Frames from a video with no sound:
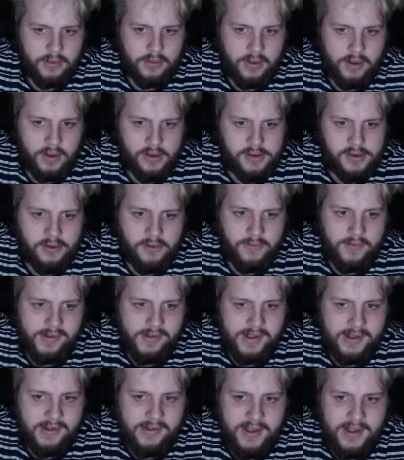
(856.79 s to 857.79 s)
I don't know if it's
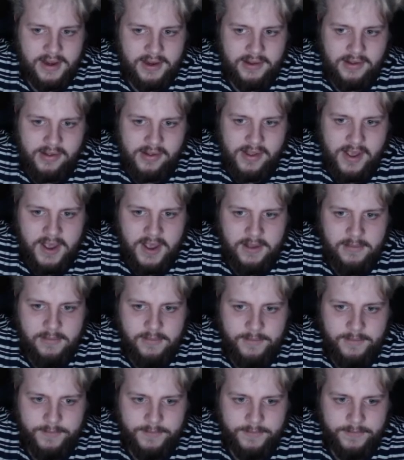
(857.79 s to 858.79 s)
the exact same,